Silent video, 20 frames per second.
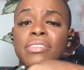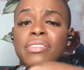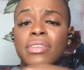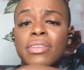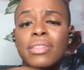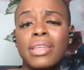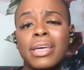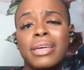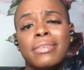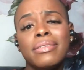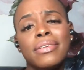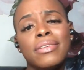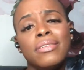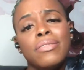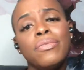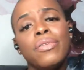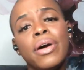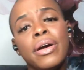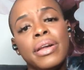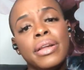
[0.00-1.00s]
the things that
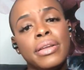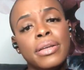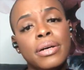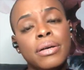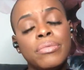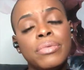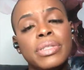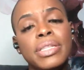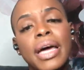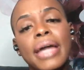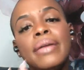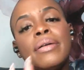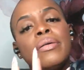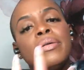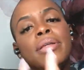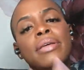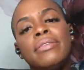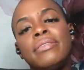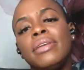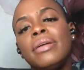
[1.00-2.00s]
you've already dealt with. I know,
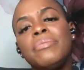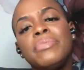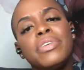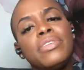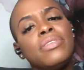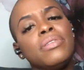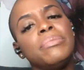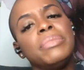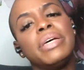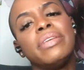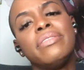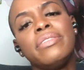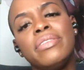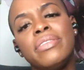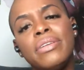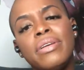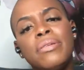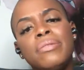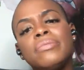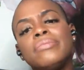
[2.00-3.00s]
listen, I'm just a
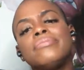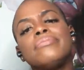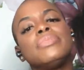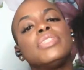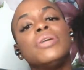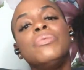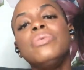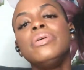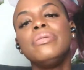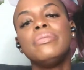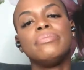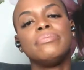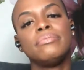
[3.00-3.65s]
messenger. Don't be,